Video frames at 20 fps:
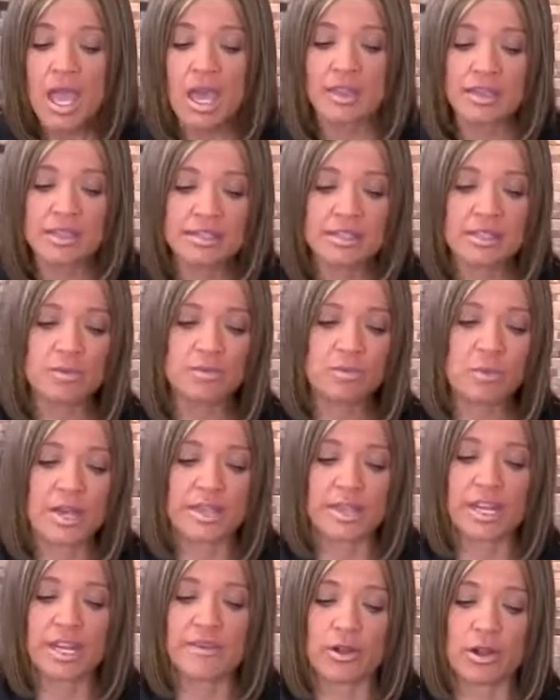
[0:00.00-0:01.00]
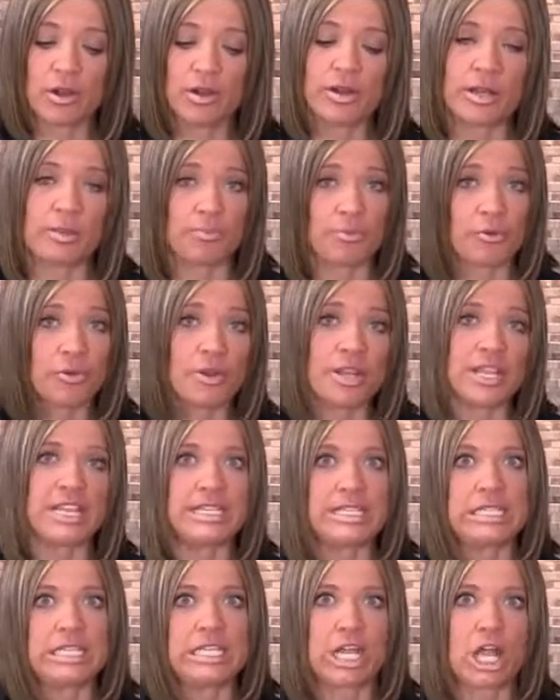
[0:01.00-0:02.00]
And this is one that I've already
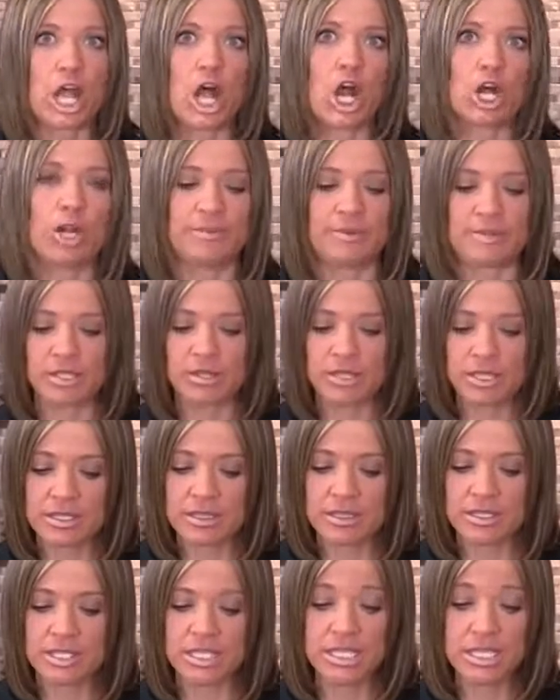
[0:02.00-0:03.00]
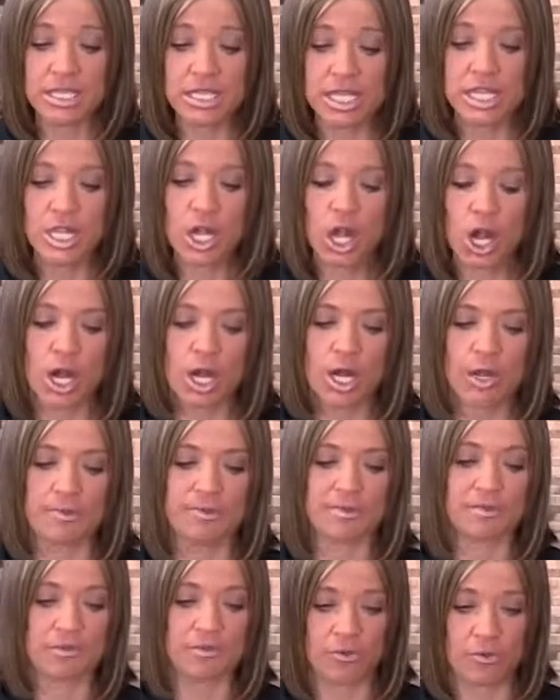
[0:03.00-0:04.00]
pre-decarbed. So this is a
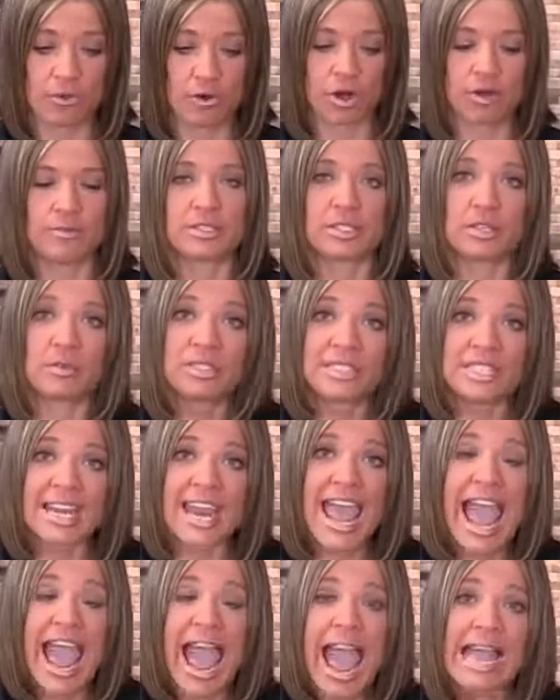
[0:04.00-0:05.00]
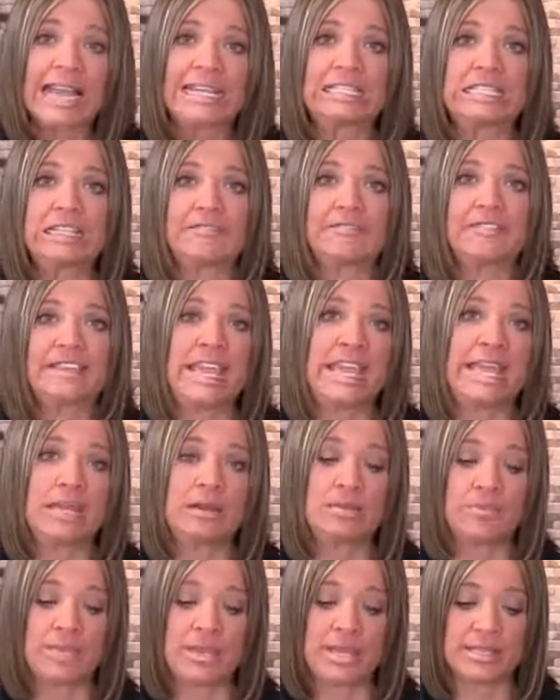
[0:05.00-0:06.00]
decarbed form. So it's an active
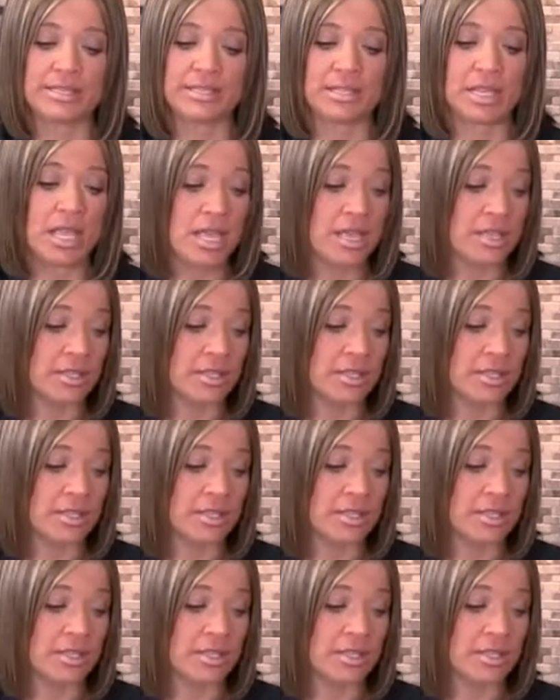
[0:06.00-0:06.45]
cannabis.